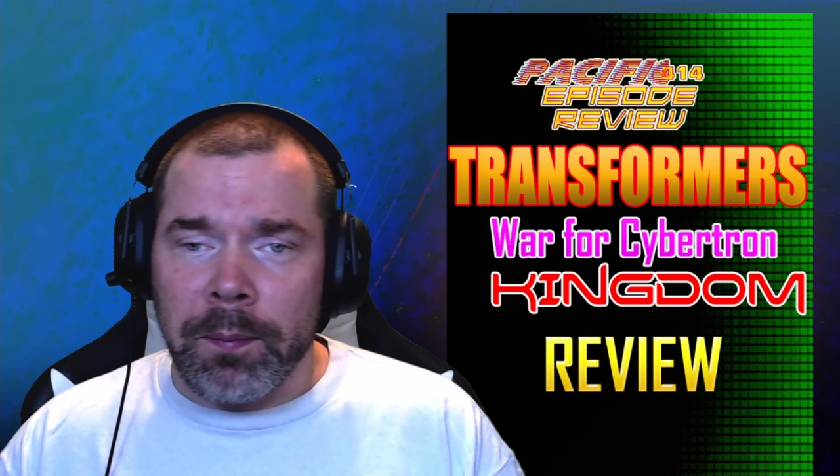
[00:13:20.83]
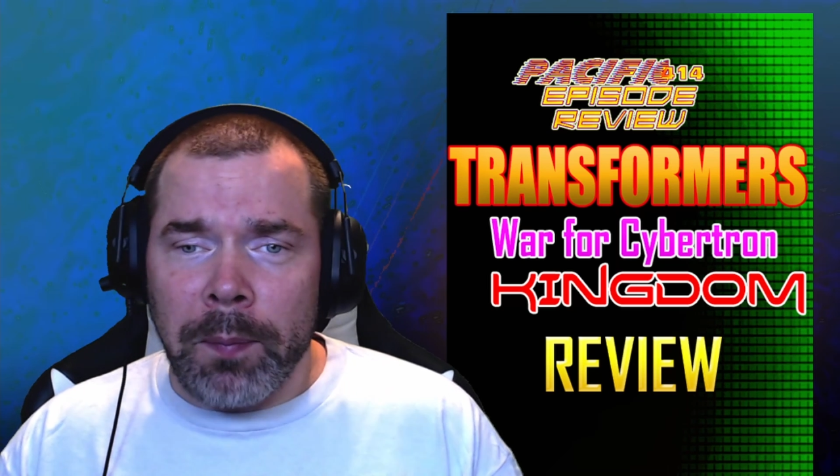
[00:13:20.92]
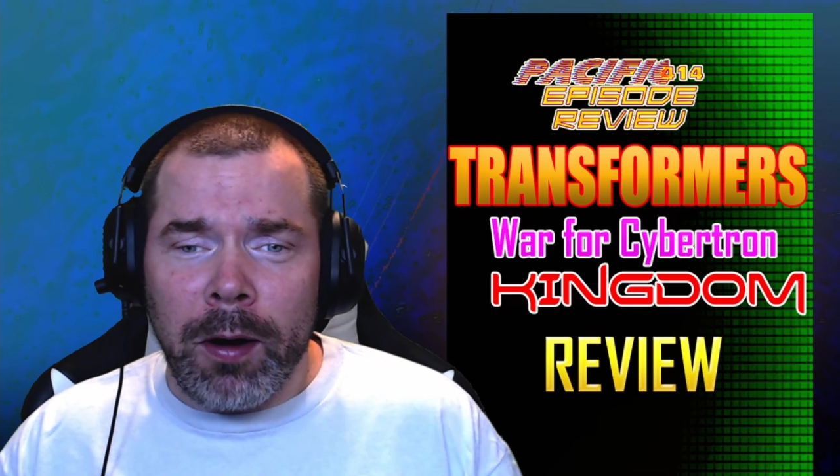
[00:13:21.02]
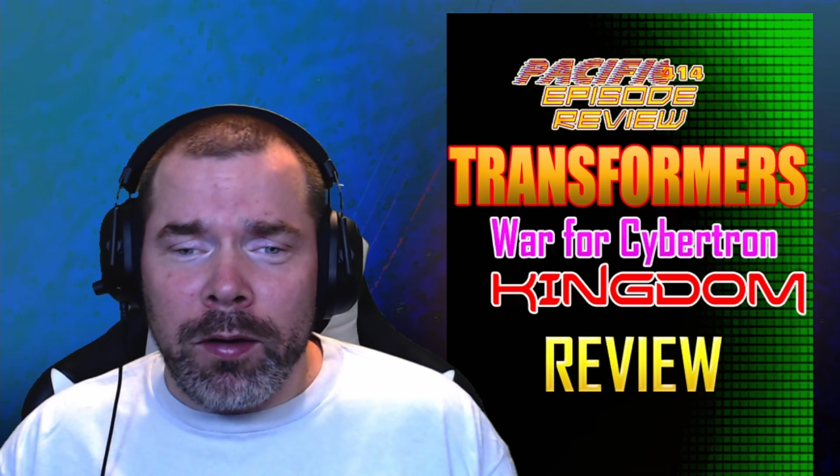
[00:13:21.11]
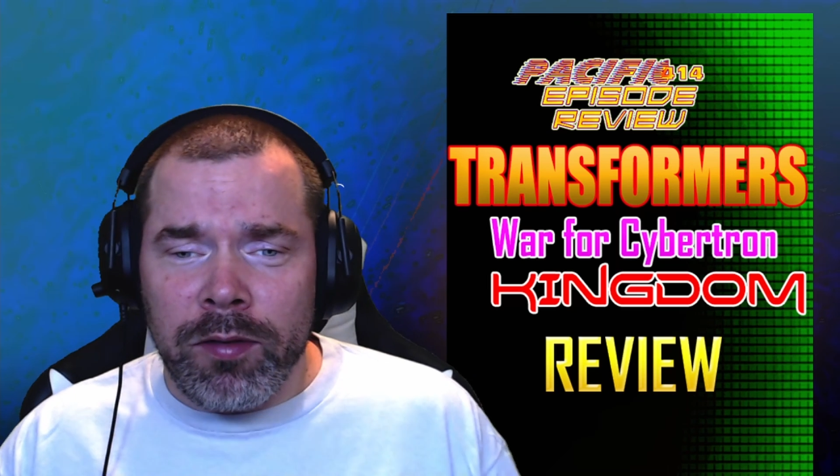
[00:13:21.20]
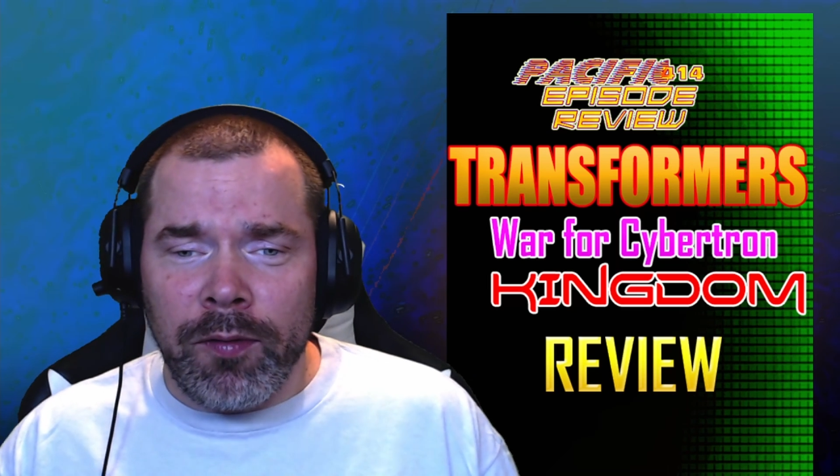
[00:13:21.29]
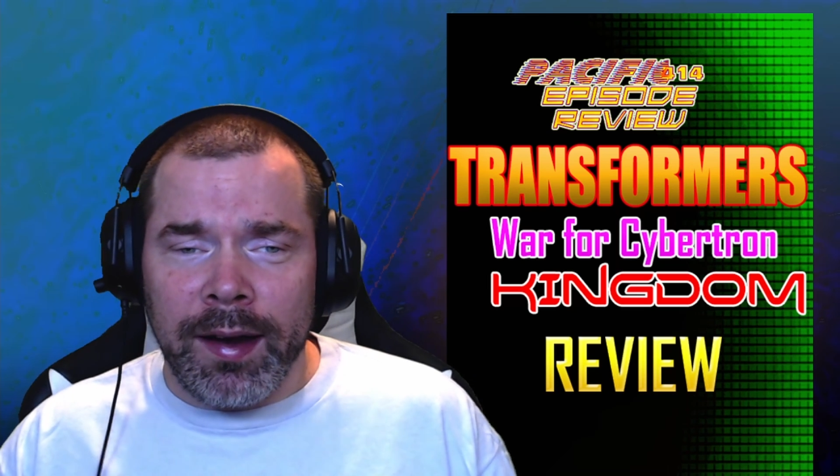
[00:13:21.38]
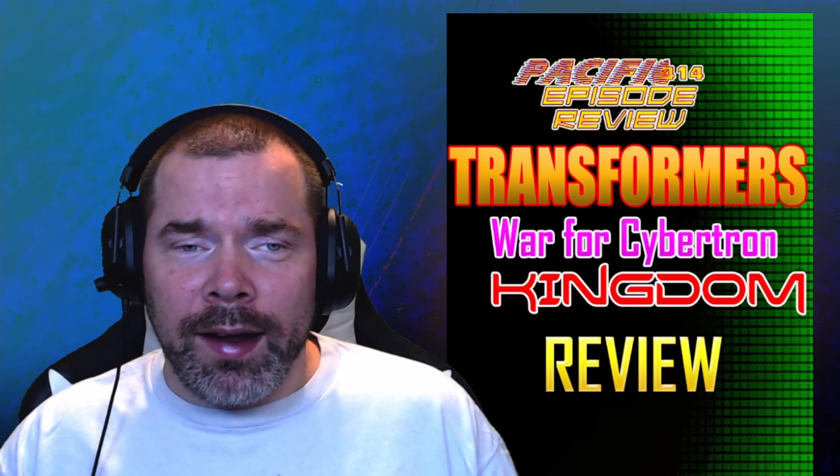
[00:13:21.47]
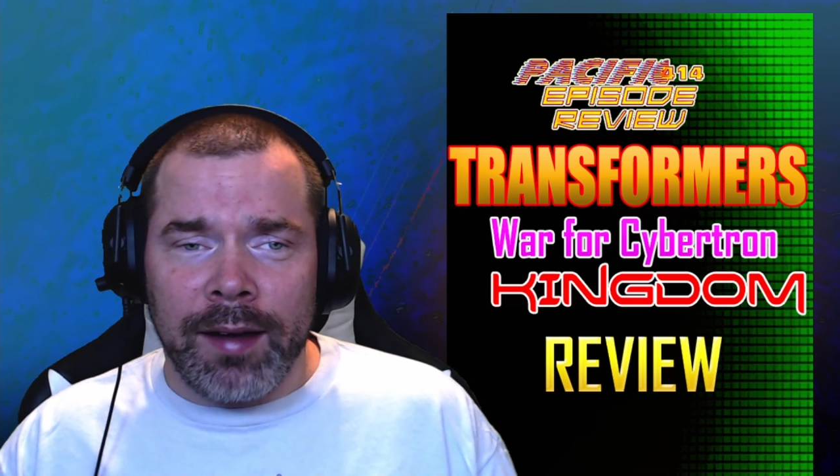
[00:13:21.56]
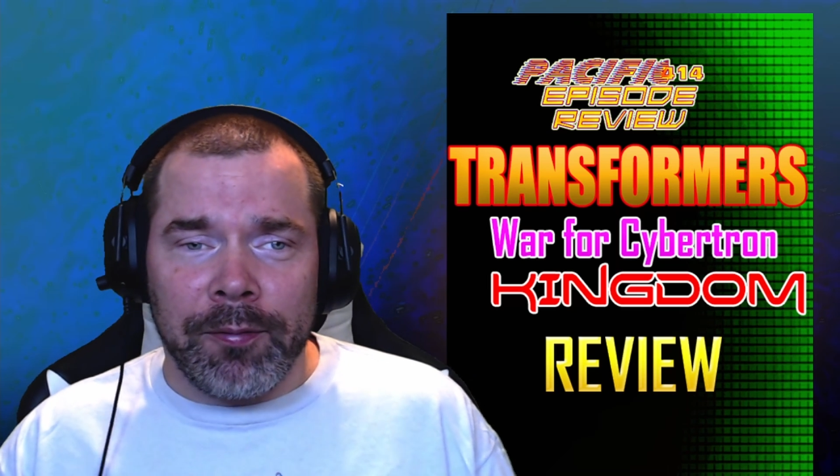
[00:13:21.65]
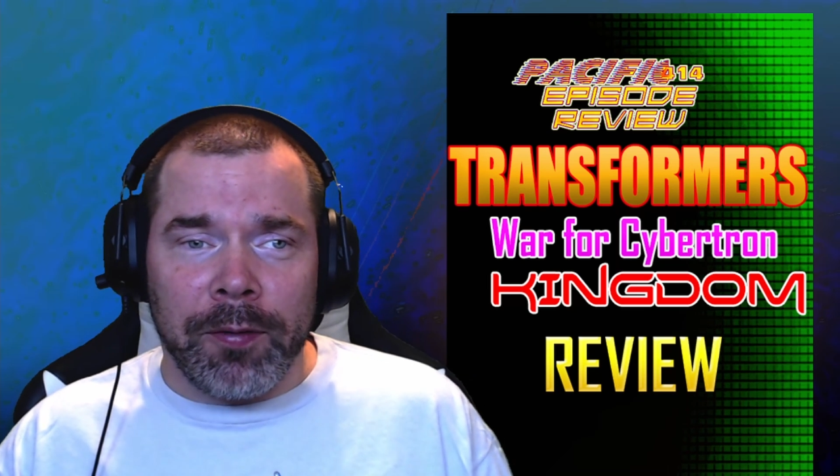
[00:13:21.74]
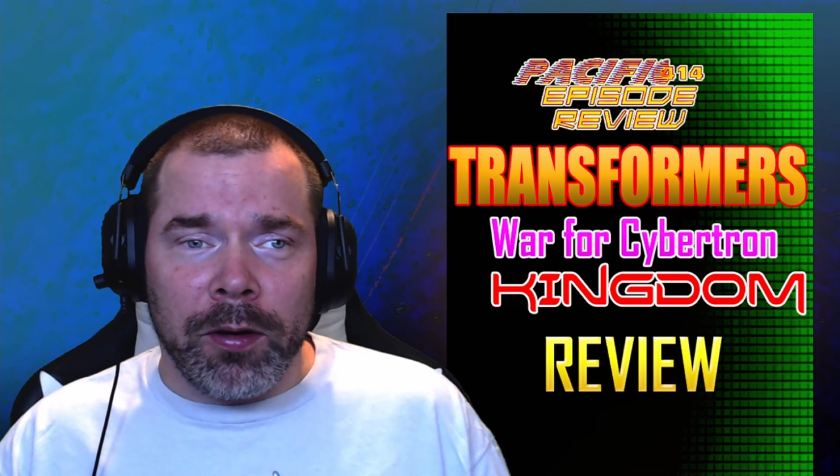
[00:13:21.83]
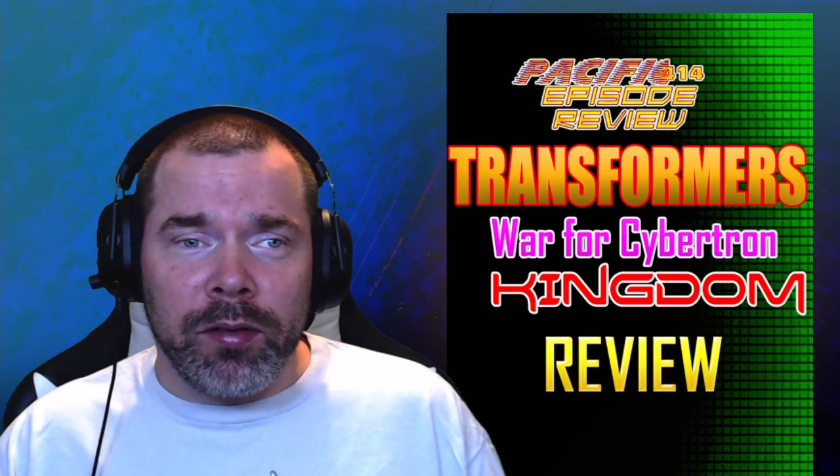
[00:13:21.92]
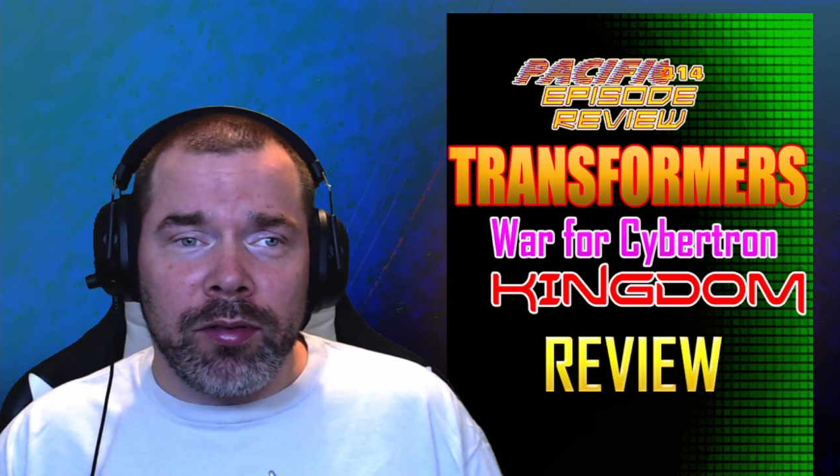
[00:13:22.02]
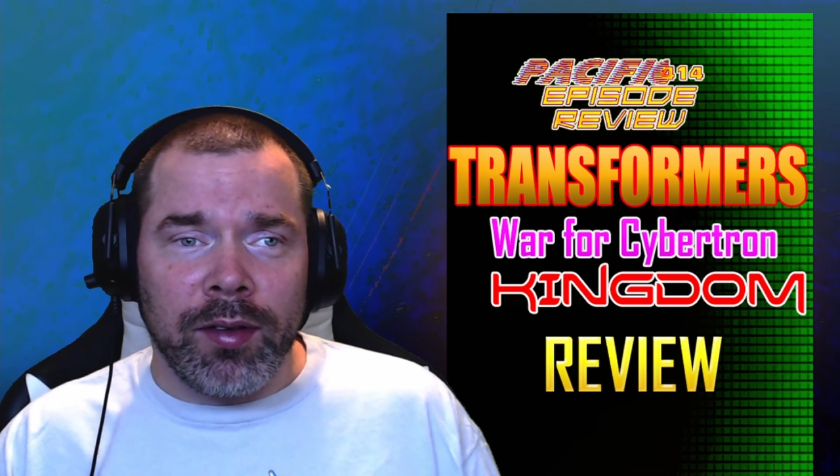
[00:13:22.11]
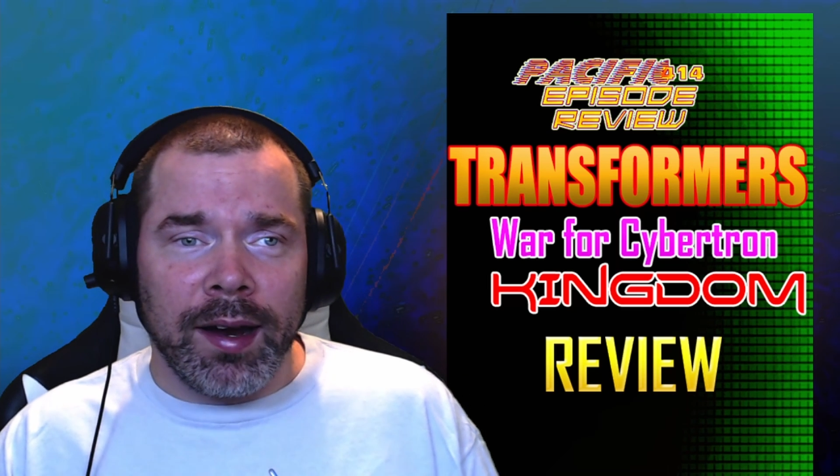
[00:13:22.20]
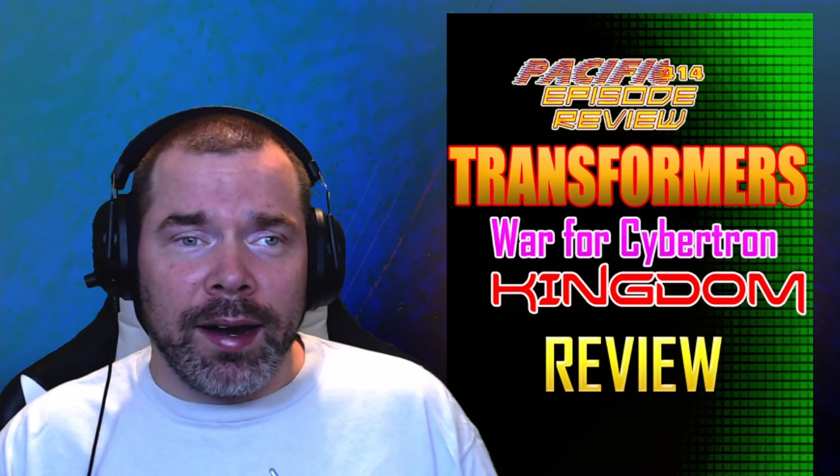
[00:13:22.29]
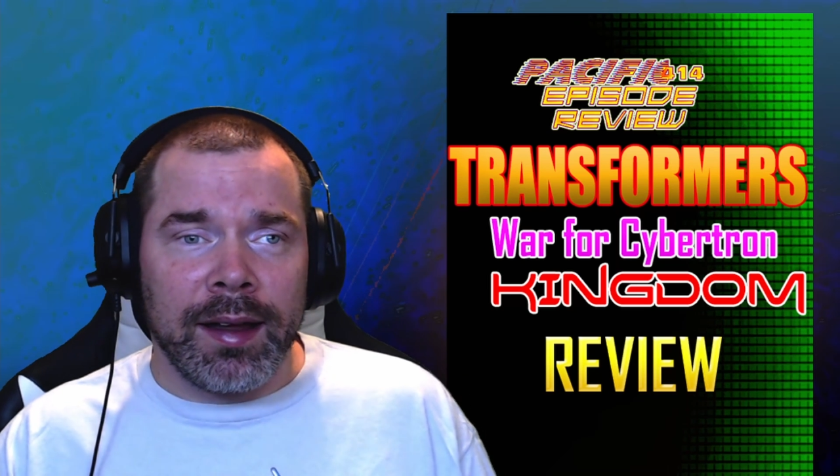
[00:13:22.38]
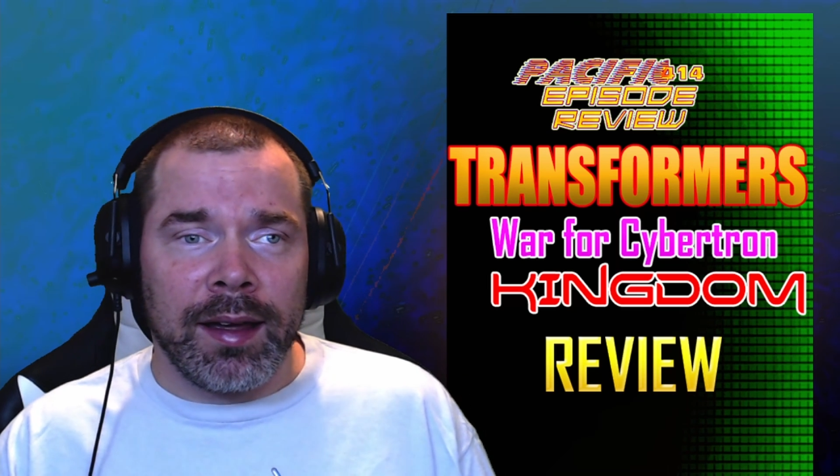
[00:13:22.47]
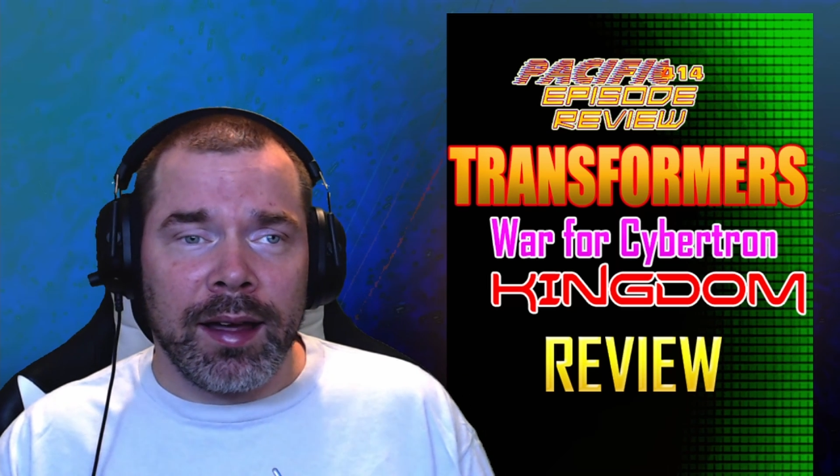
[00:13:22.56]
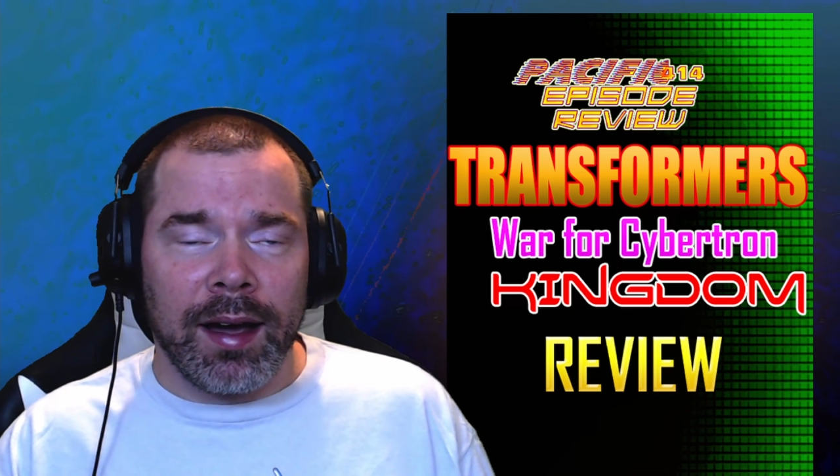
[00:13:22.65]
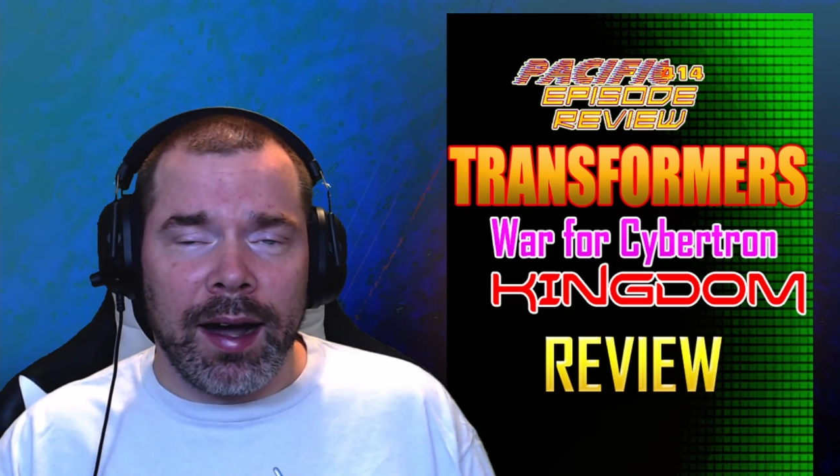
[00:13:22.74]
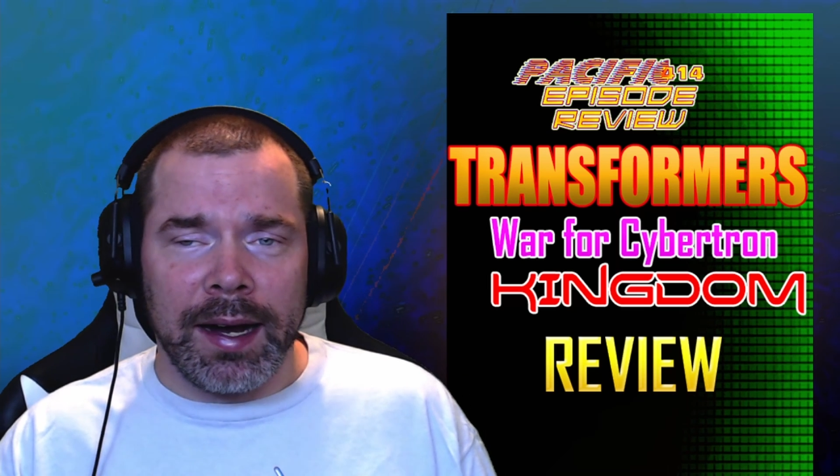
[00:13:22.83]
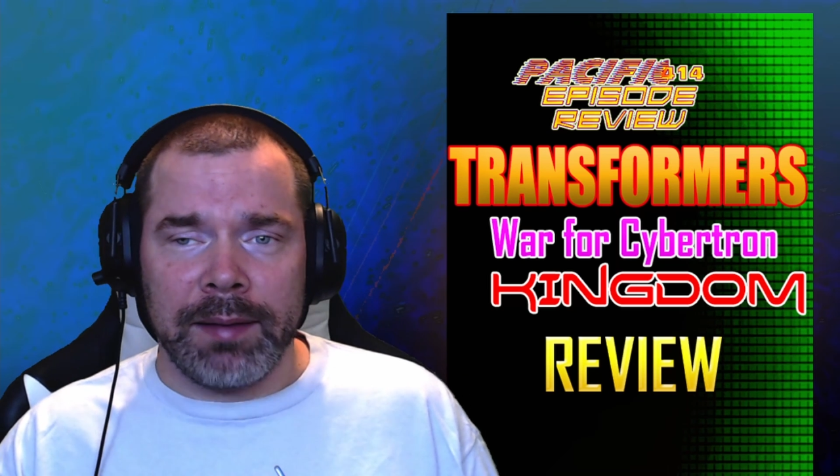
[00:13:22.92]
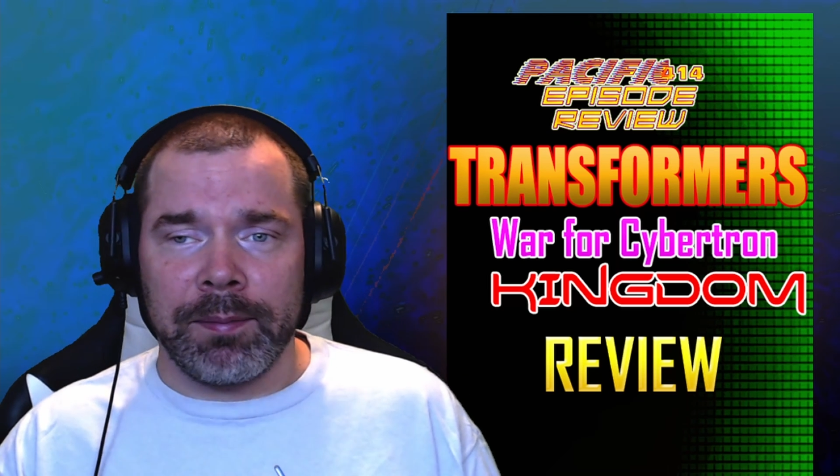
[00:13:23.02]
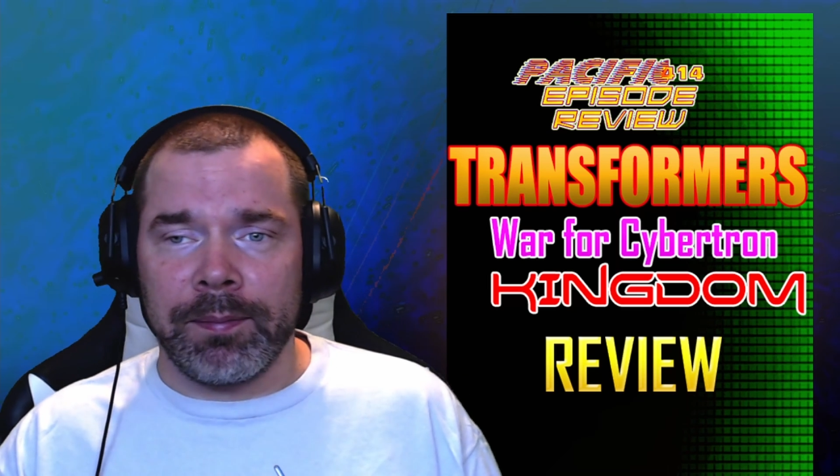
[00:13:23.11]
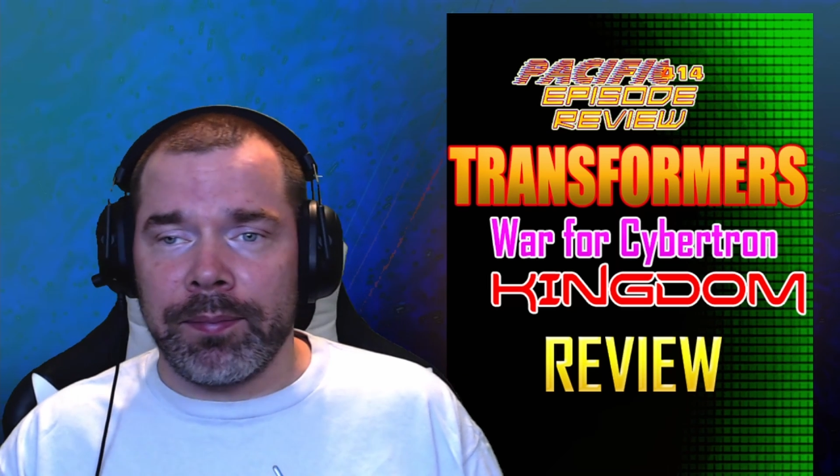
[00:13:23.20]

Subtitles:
parts of it at first that I